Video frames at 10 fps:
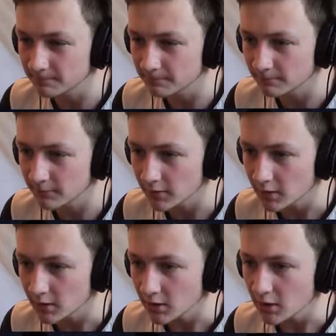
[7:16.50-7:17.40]

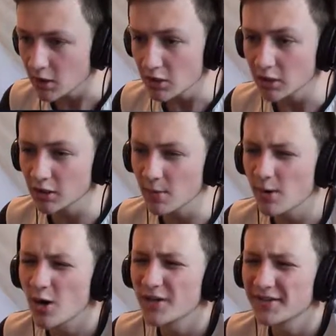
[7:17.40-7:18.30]

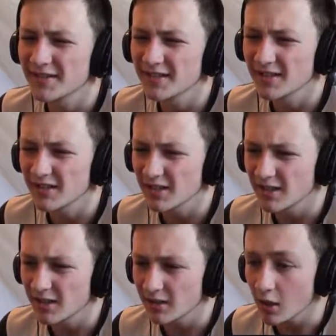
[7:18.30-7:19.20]
(silence)